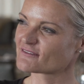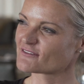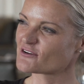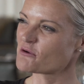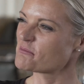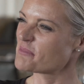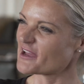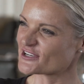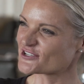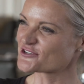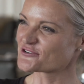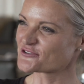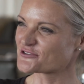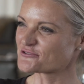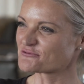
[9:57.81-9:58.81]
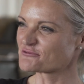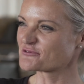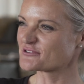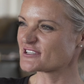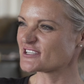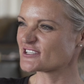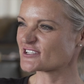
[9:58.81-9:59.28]
compassionate
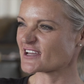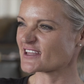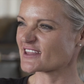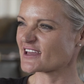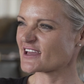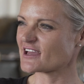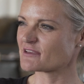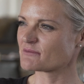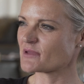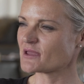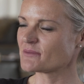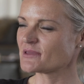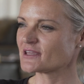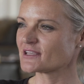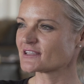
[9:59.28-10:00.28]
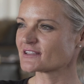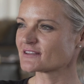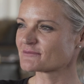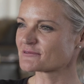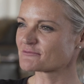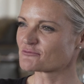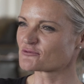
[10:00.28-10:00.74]
towards each other and maybe a little
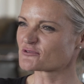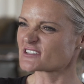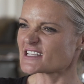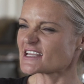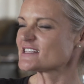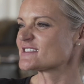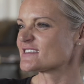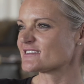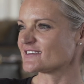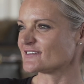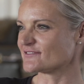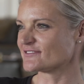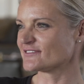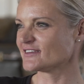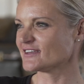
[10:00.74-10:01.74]
bit more sensitive.